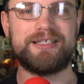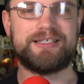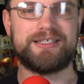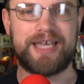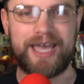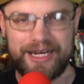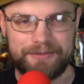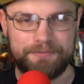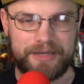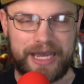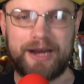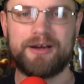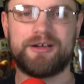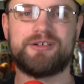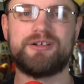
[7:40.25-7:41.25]
side
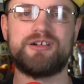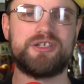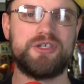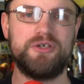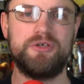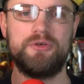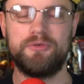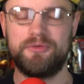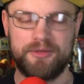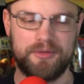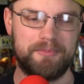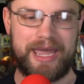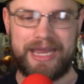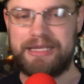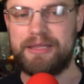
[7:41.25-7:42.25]
character to the
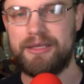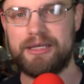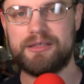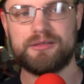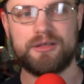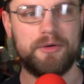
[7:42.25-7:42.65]
main things